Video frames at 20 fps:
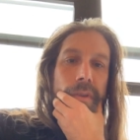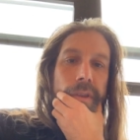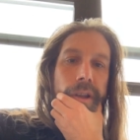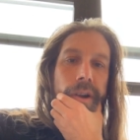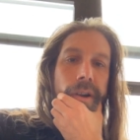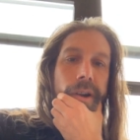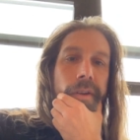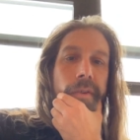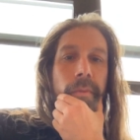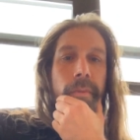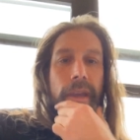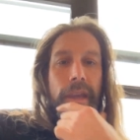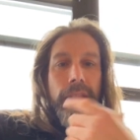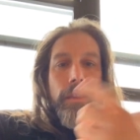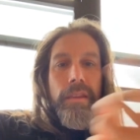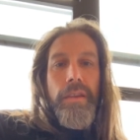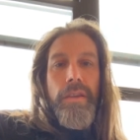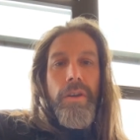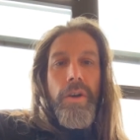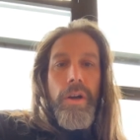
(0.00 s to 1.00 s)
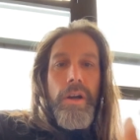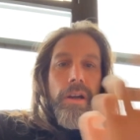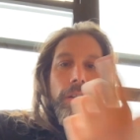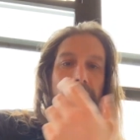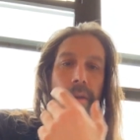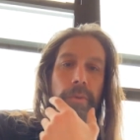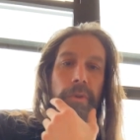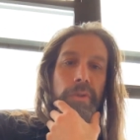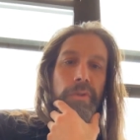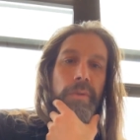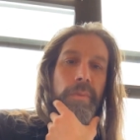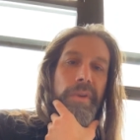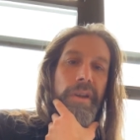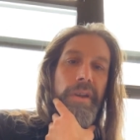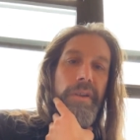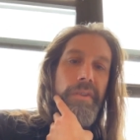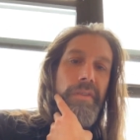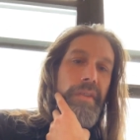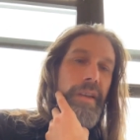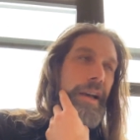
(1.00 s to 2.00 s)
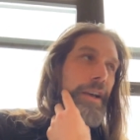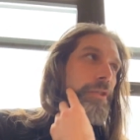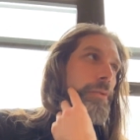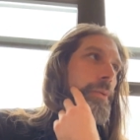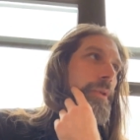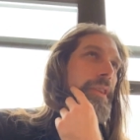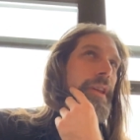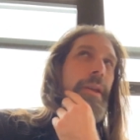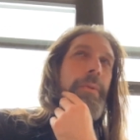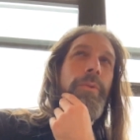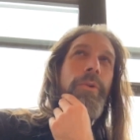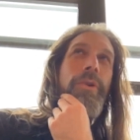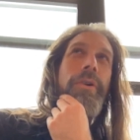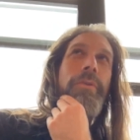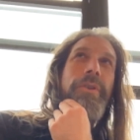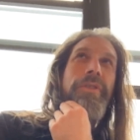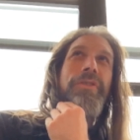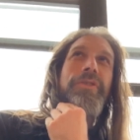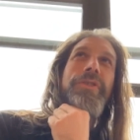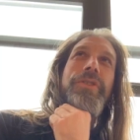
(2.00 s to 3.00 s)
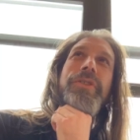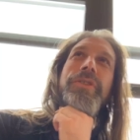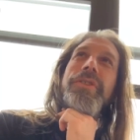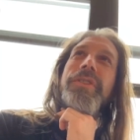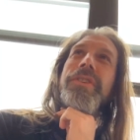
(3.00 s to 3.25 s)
they don't even make the yarn that we used to make our socks with anymore. We just